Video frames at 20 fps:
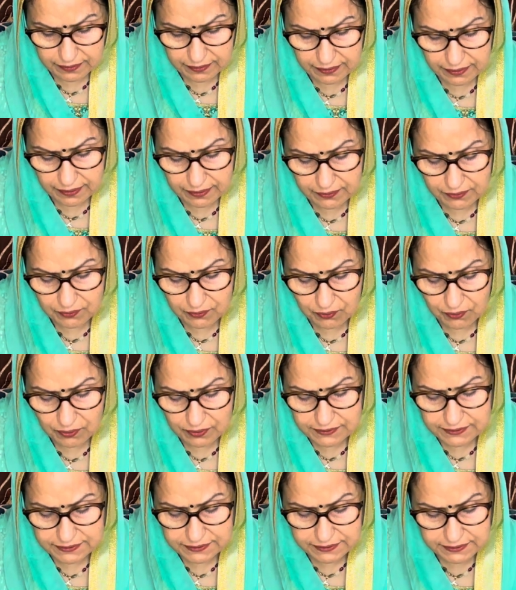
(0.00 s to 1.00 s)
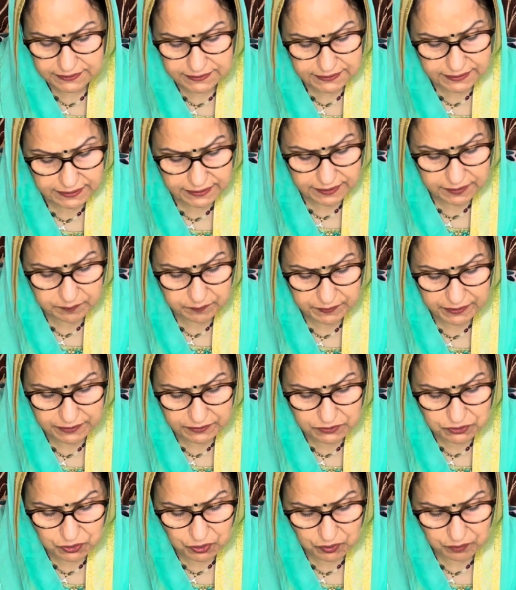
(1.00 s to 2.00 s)
Engrossed in sleep
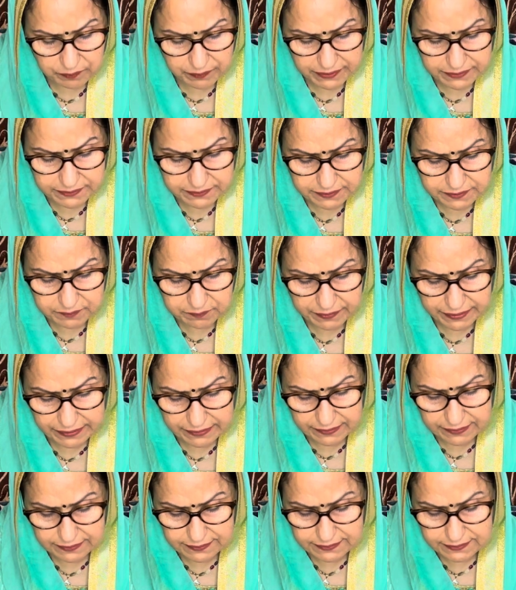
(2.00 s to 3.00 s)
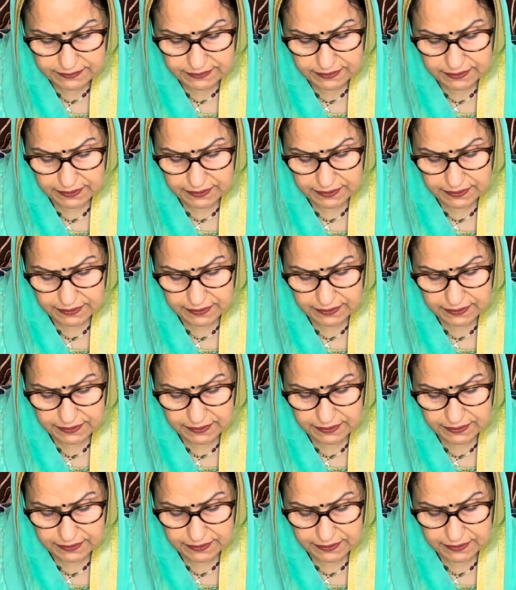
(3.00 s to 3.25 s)
and tormented by lust,